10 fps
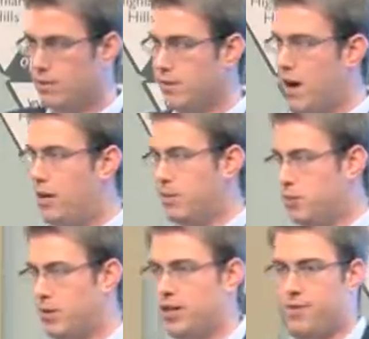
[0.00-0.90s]
to develop a
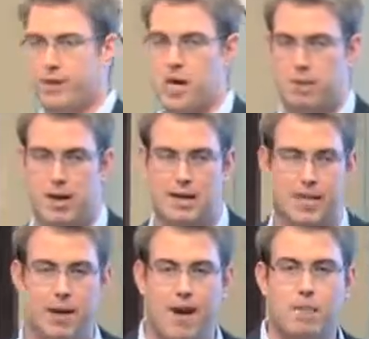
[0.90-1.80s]
specific type of
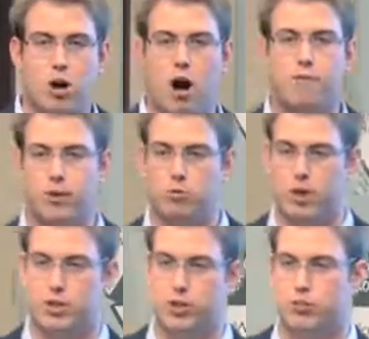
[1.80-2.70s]
content. If I'm Garfield
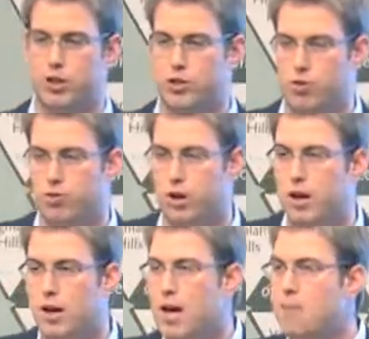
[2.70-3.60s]
12323,